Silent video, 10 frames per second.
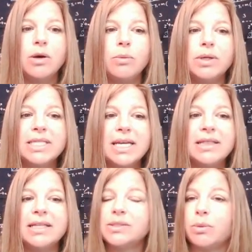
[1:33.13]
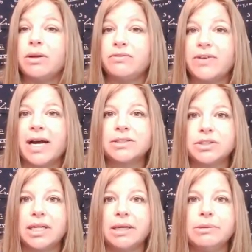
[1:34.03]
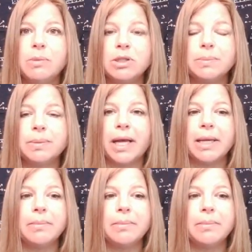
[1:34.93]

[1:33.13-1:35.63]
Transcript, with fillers: was in this one factor that I was multiplying